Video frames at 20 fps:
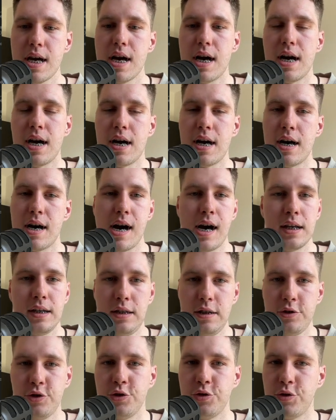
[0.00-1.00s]
I
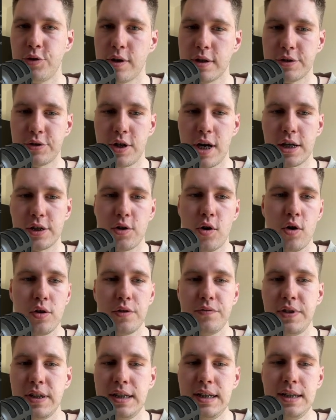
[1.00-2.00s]
need you to extract all
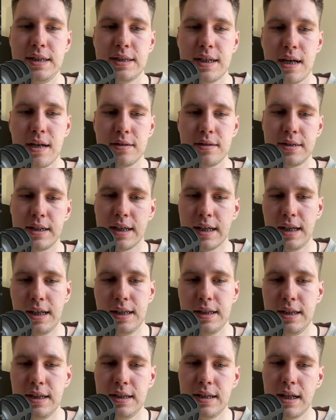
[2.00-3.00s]
of the details, the key
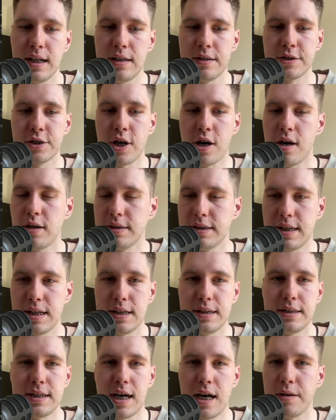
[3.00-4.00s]
details,
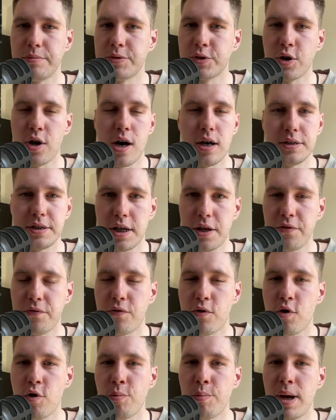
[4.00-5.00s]
content types, content
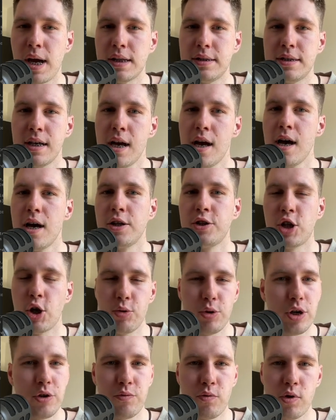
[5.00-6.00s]
formats,
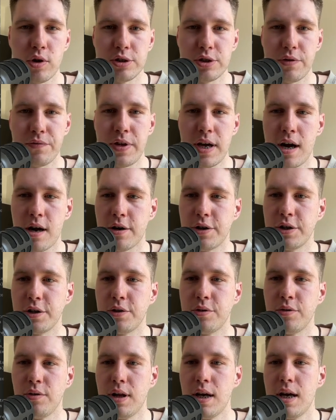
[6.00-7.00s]
tone and voice of the
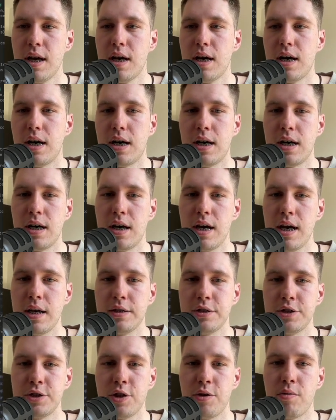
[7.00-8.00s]
article, and
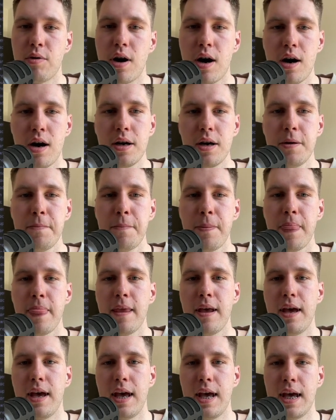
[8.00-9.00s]
so on.
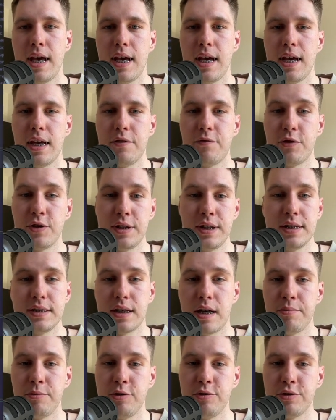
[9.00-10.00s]
And for this,
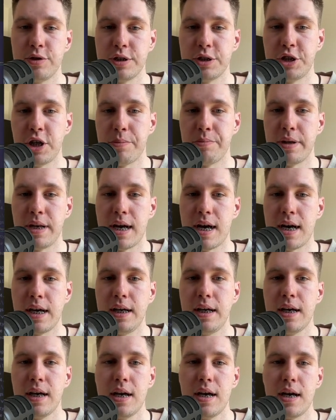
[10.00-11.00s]
I'm using Gemini
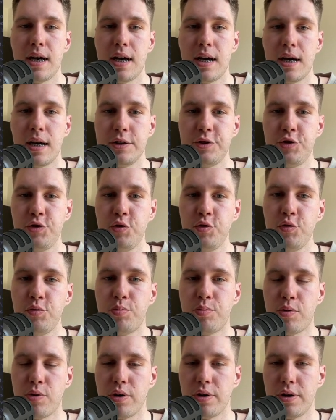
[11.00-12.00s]

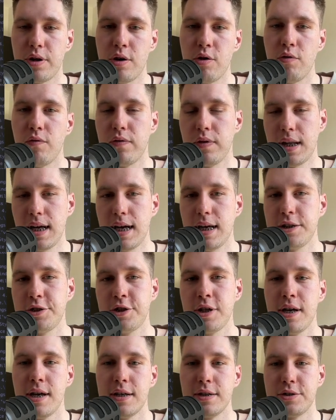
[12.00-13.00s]
2.0 Flash.
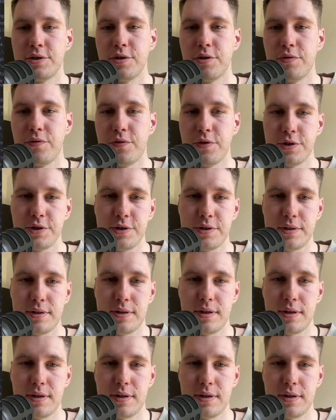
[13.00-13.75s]
So first